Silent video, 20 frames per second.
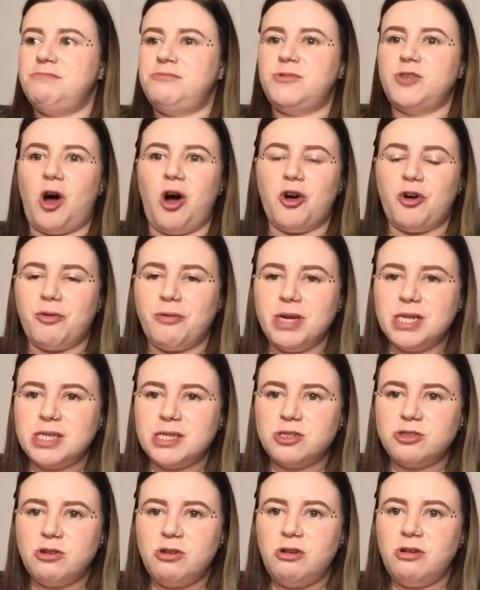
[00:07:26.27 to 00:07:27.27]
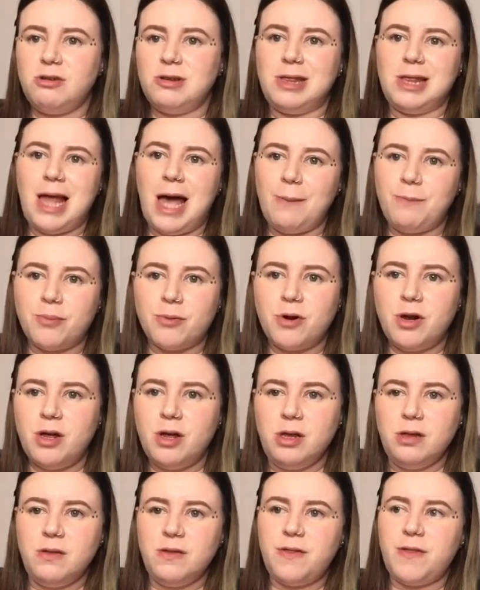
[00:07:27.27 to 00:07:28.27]
Dark Crystal,
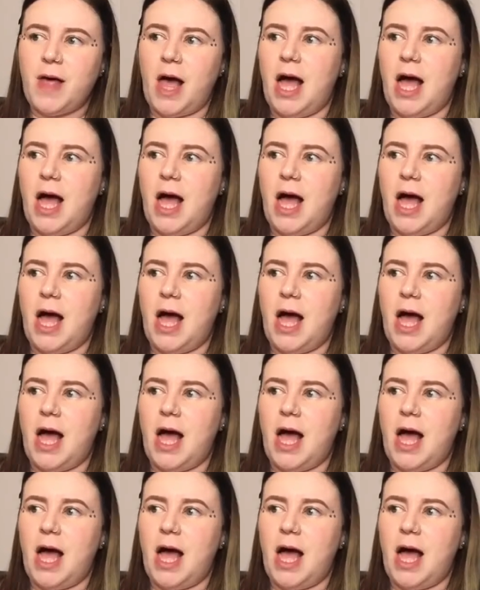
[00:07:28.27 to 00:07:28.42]
Labyrinth,